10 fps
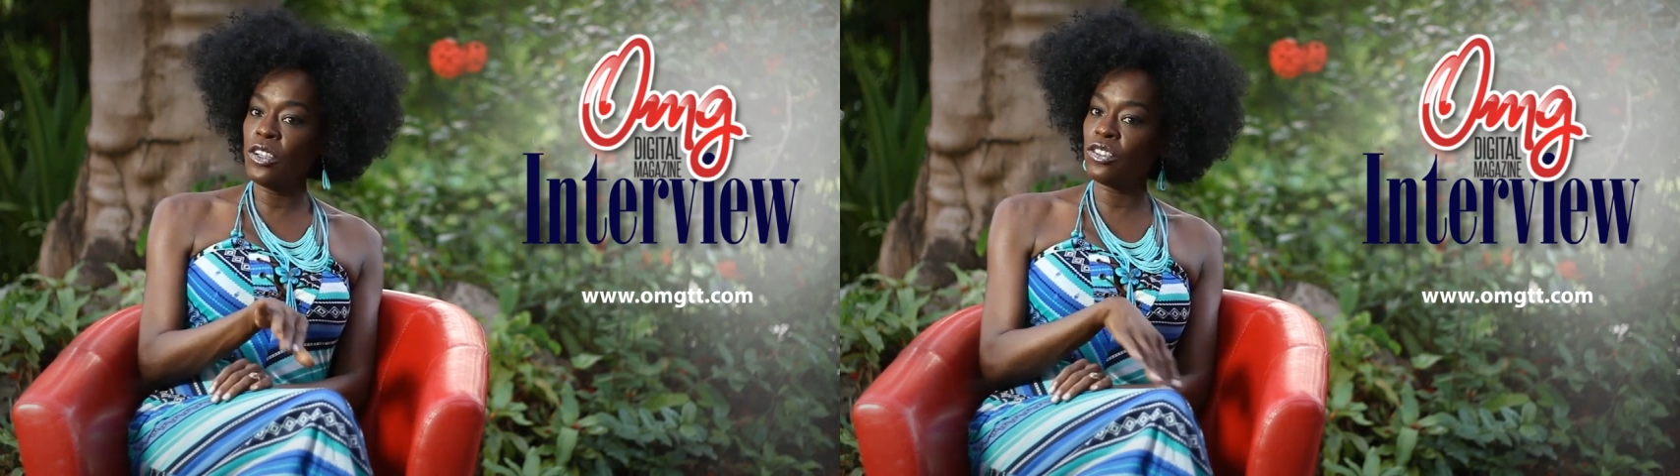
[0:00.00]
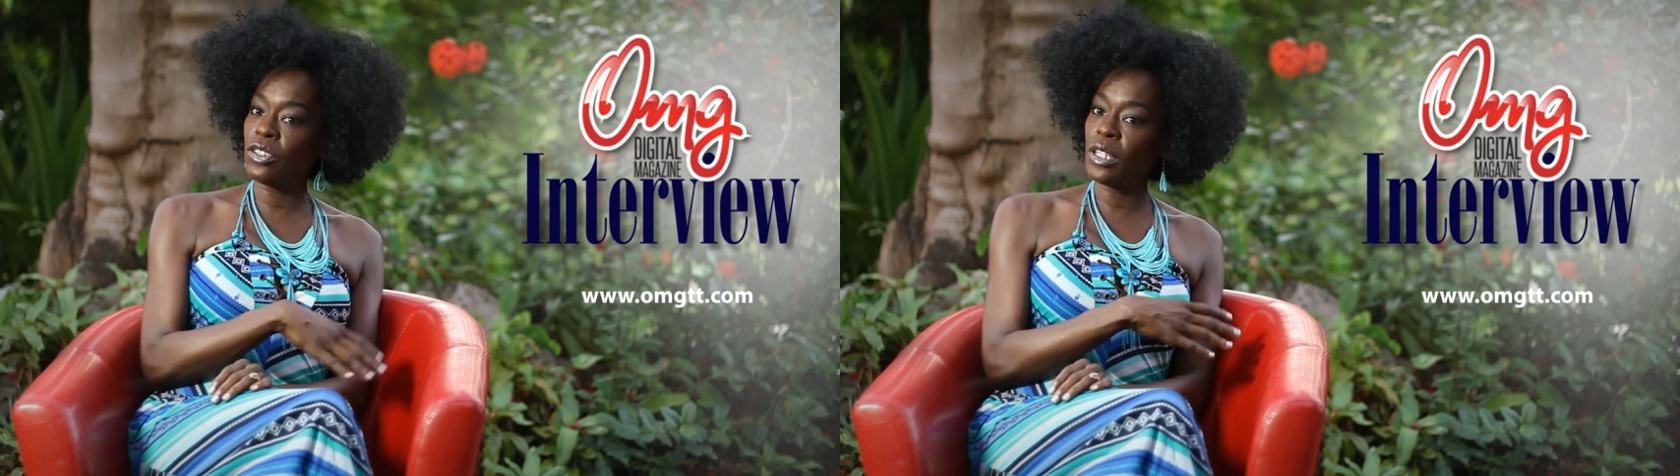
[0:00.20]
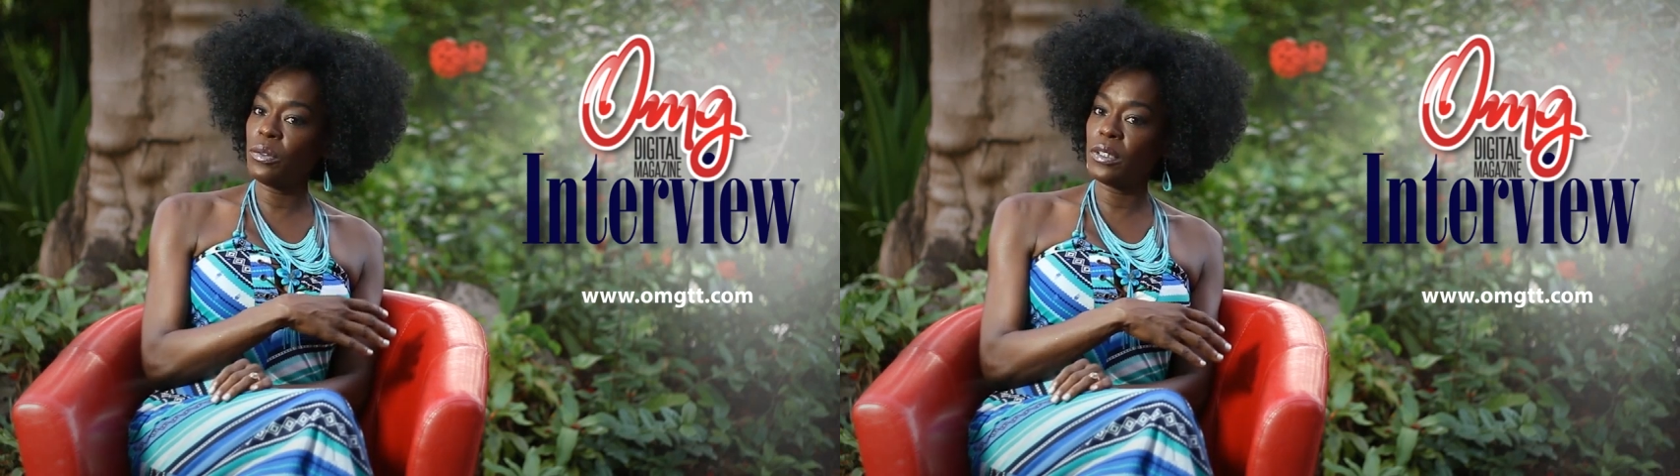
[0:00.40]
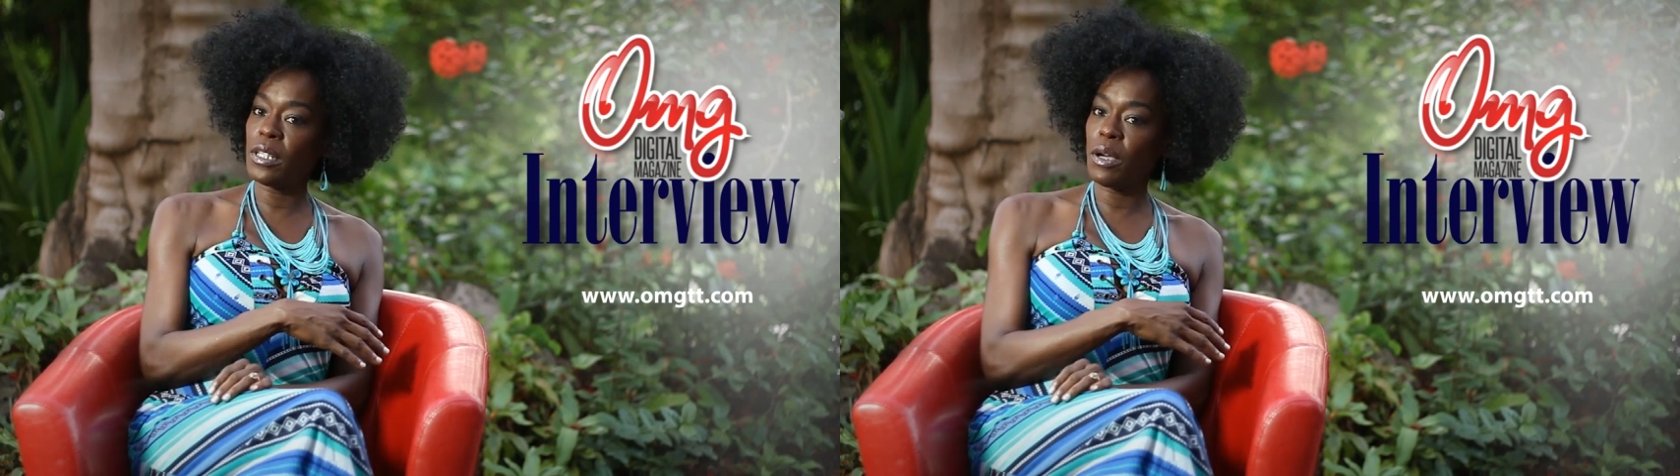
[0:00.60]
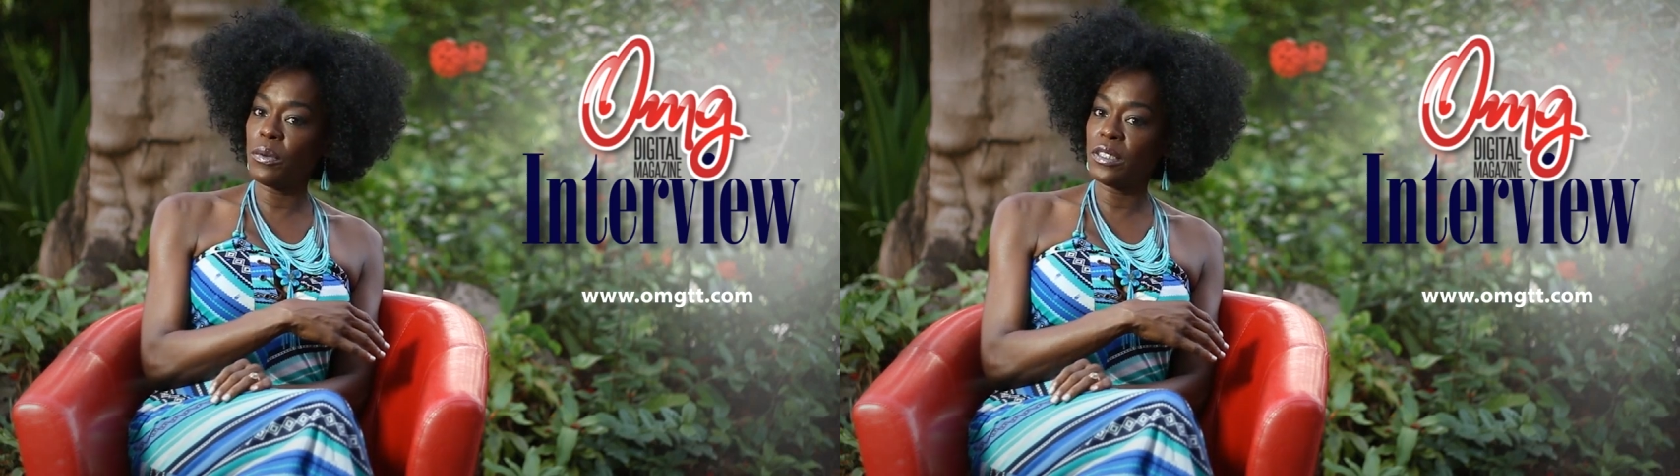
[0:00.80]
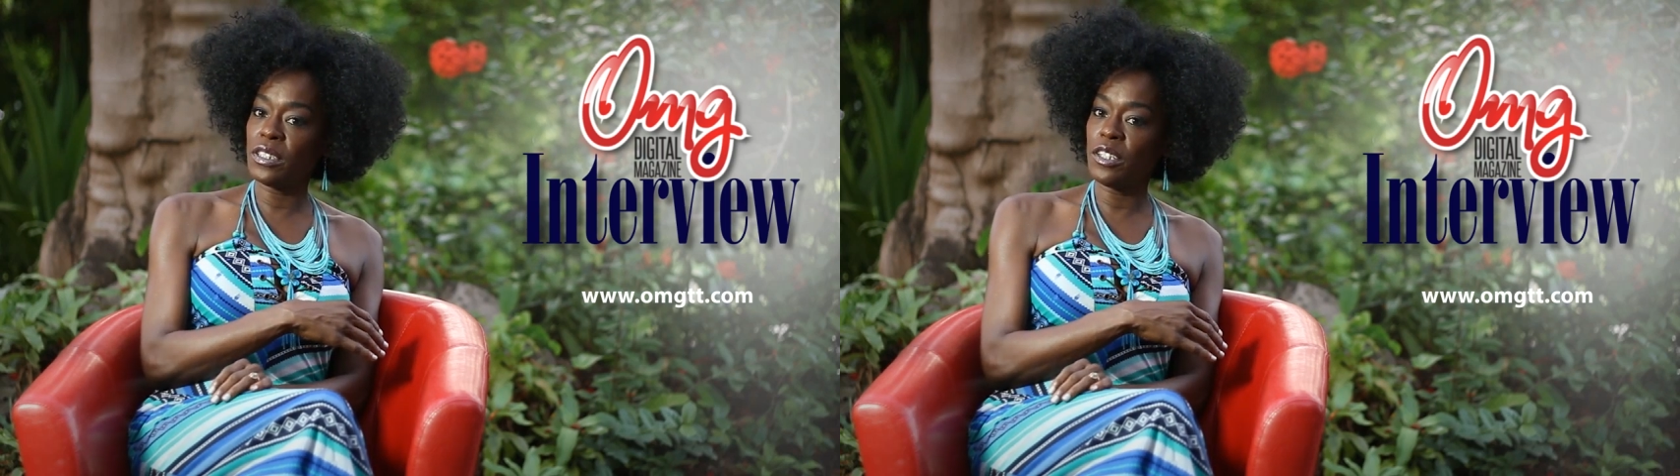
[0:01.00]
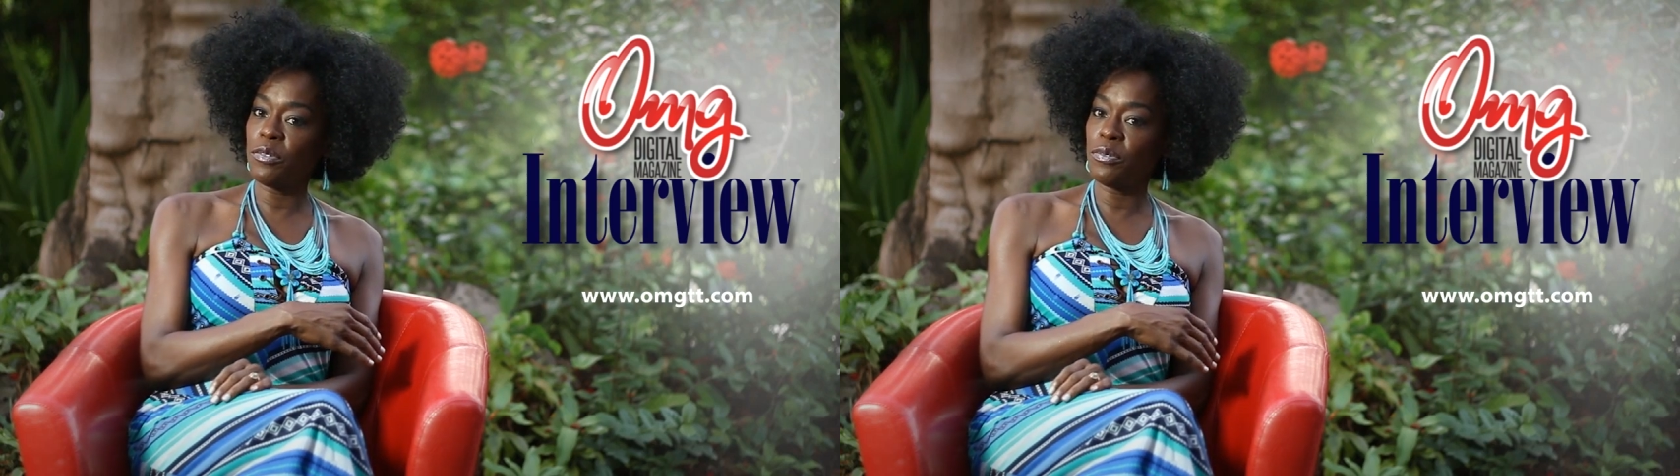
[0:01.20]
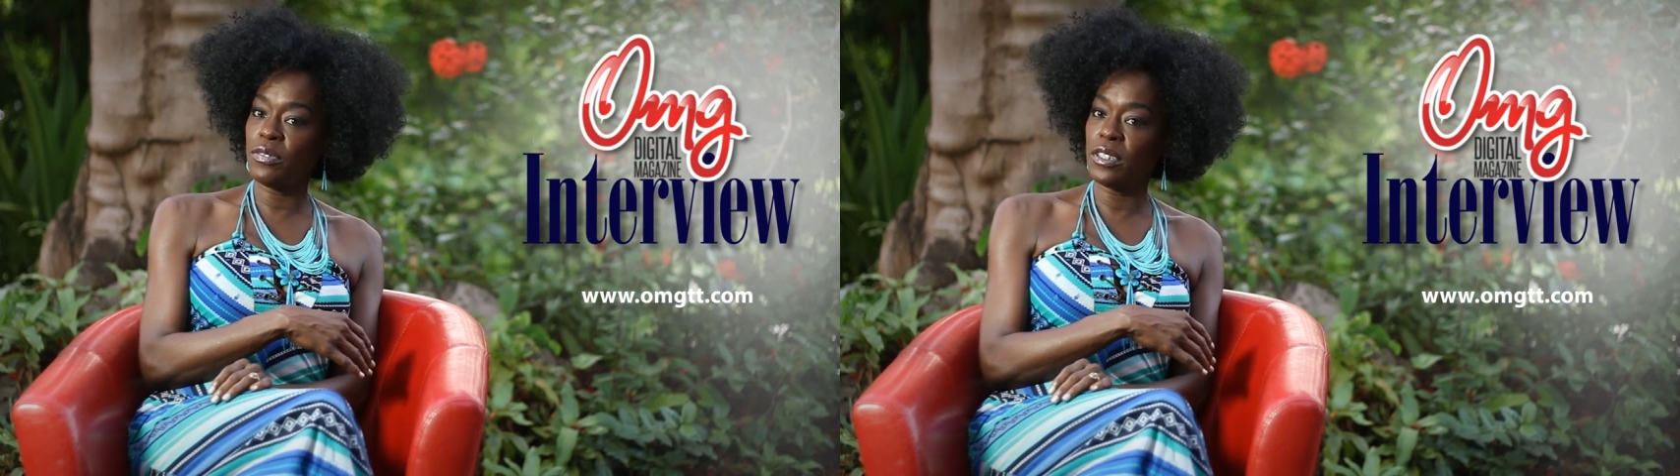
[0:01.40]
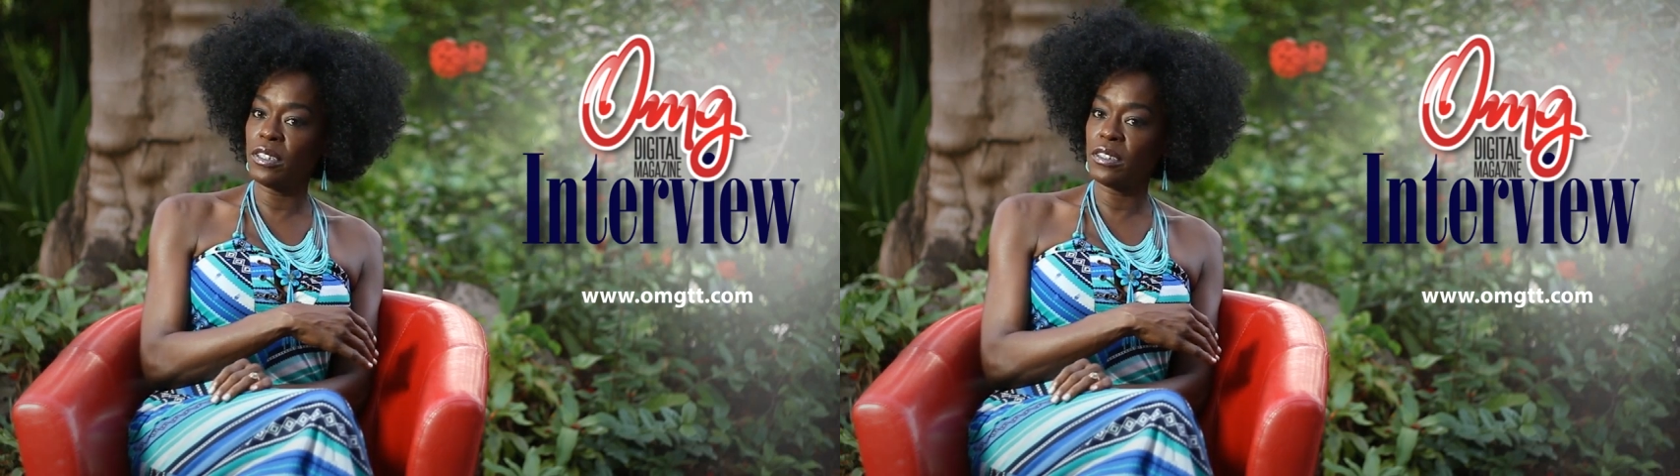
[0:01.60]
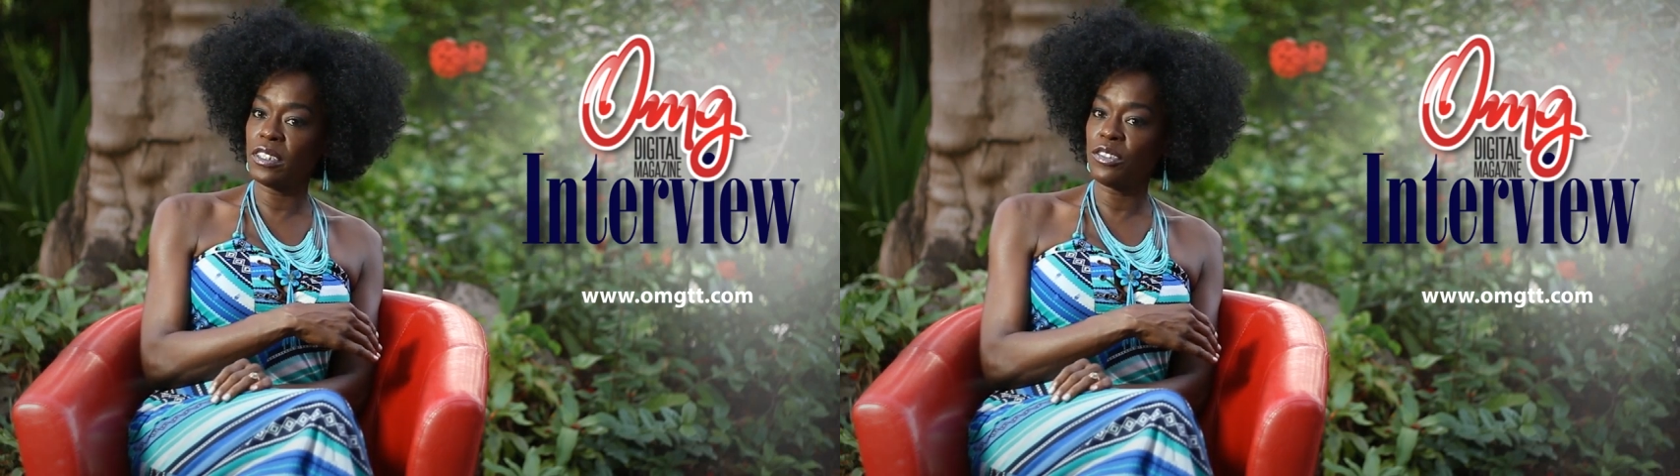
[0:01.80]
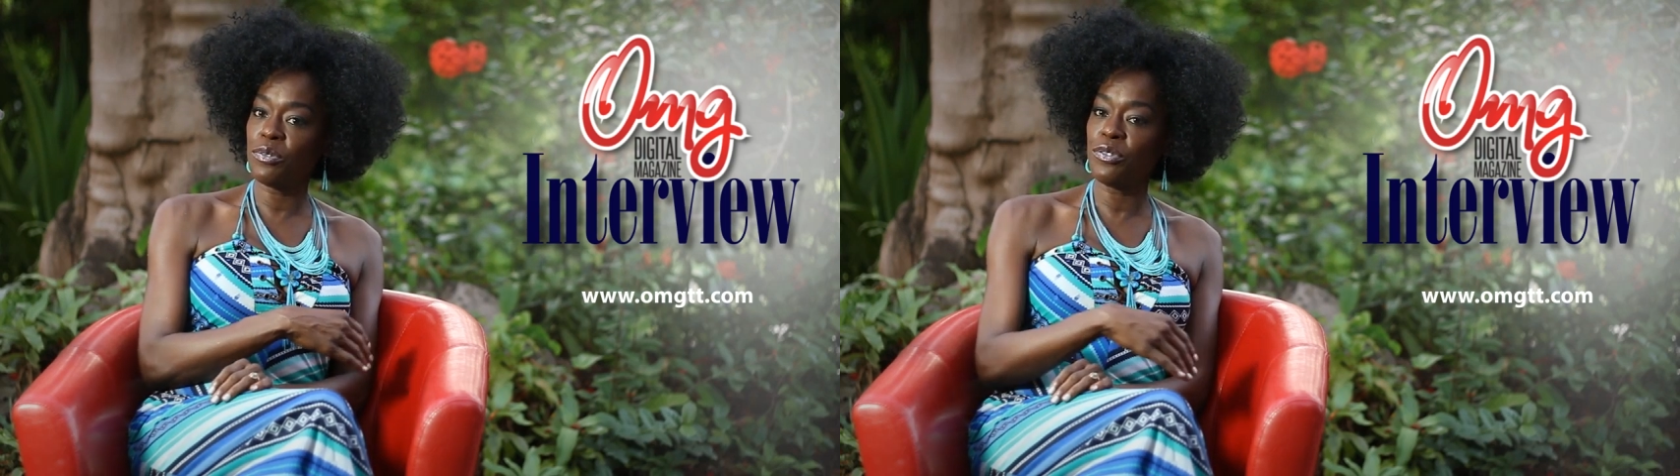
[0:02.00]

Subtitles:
So there was this